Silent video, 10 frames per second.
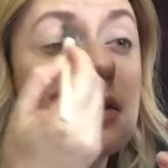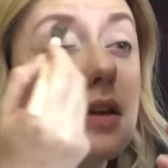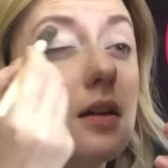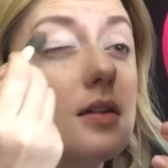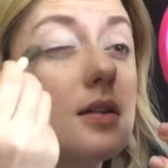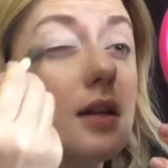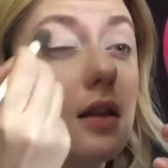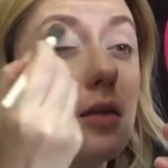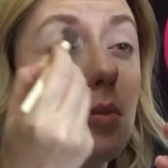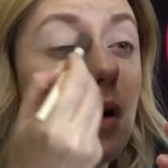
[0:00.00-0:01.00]
It's going to
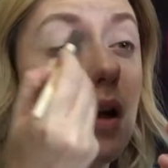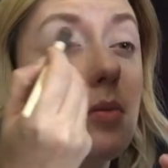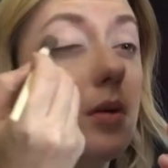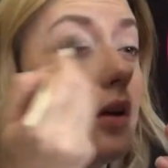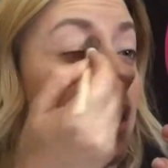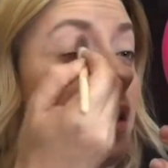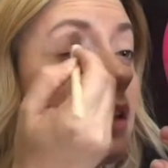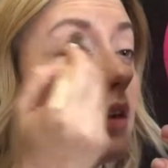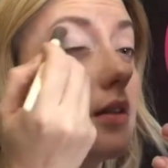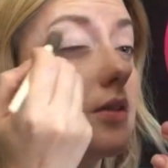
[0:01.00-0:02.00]
set the primer and
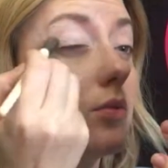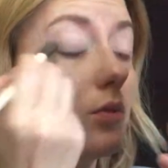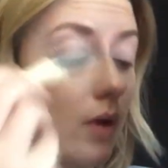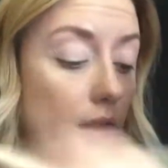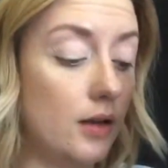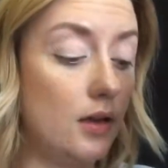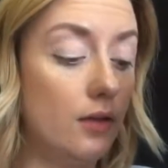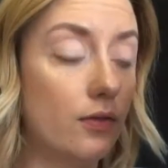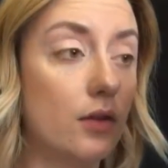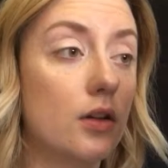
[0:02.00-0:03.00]
get us
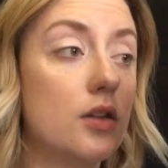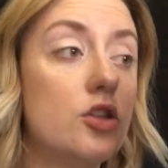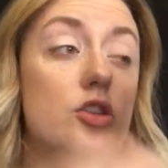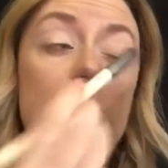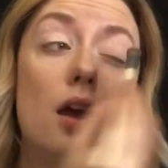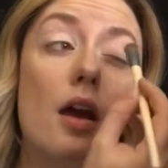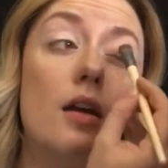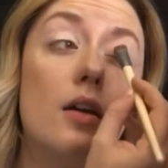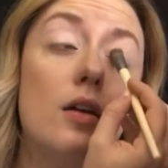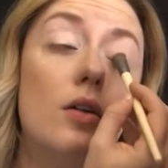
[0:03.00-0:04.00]
ready for the
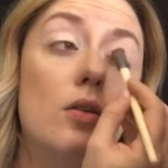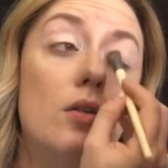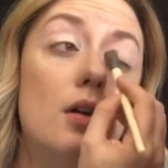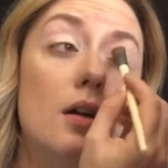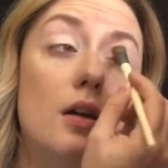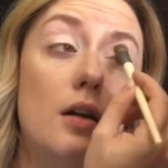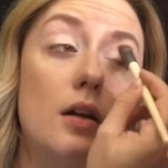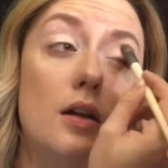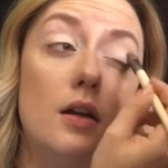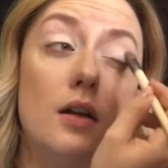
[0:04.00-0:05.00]
shadow.
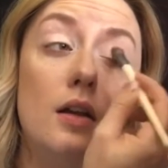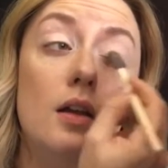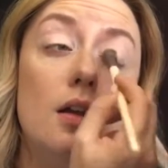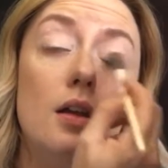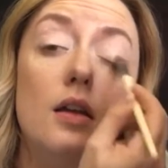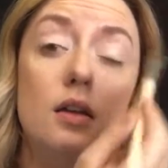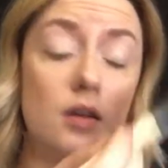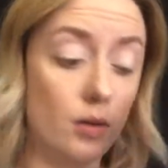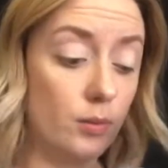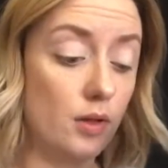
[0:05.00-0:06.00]

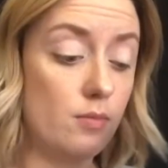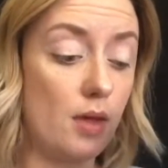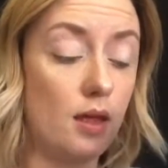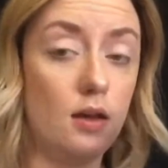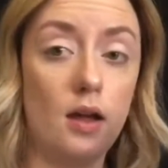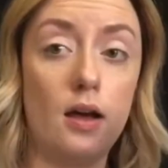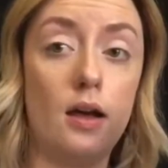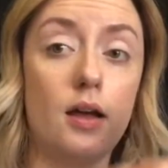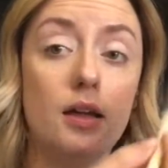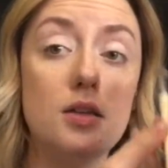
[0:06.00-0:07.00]
Now, I will admit,
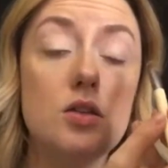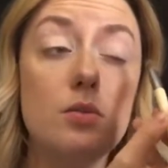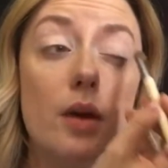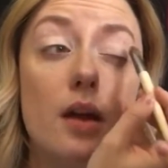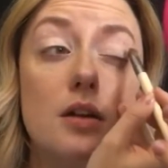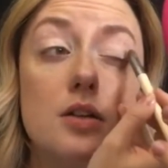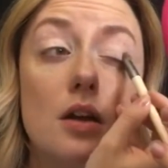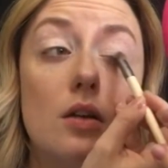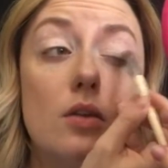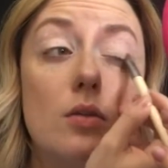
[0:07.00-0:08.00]
I do my
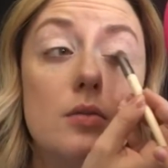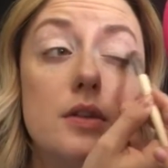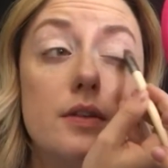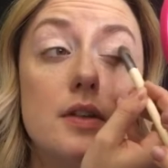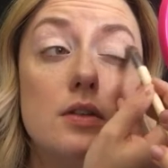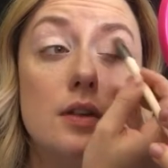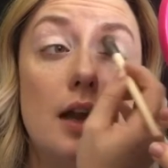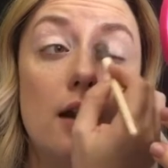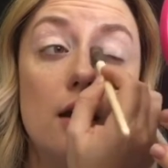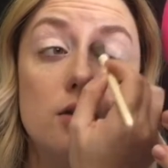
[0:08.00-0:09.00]
eyeshadow almost every single
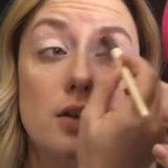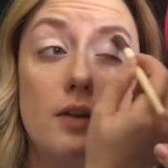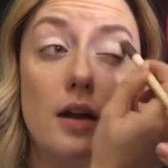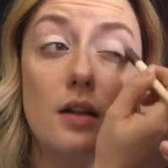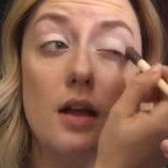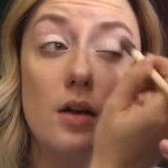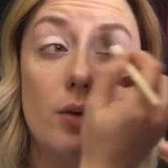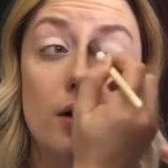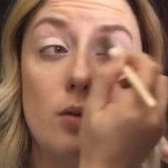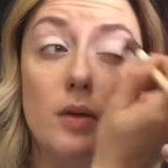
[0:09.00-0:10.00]
day now, so I've gotten a lot
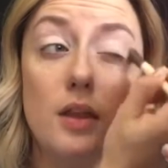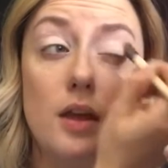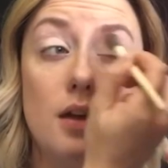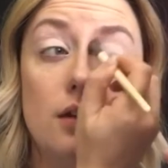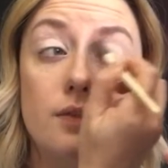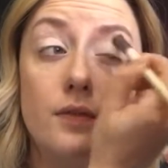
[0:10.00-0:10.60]
quicker with it.